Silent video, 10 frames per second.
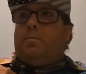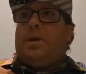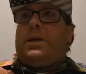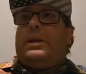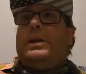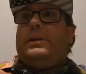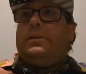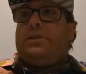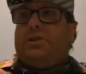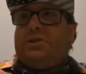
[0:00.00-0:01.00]
be
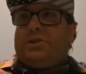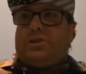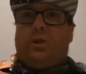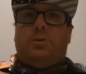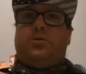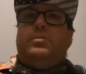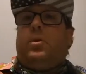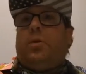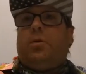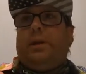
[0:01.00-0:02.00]
so
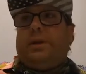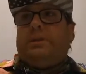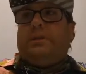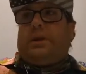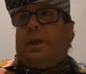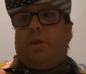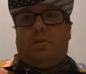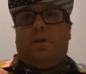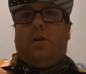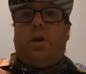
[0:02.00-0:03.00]
small that it's kind
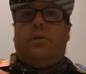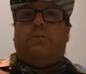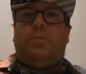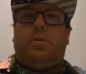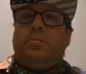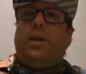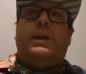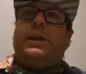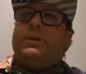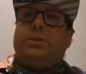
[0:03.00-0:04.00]
of uncomfortable,
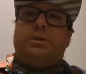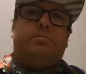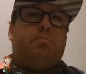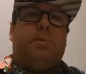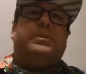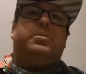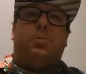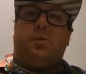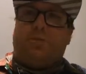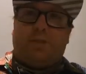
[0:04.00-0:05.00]
make it just
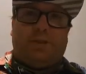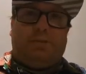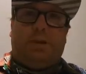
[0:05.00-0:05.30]
miserable for these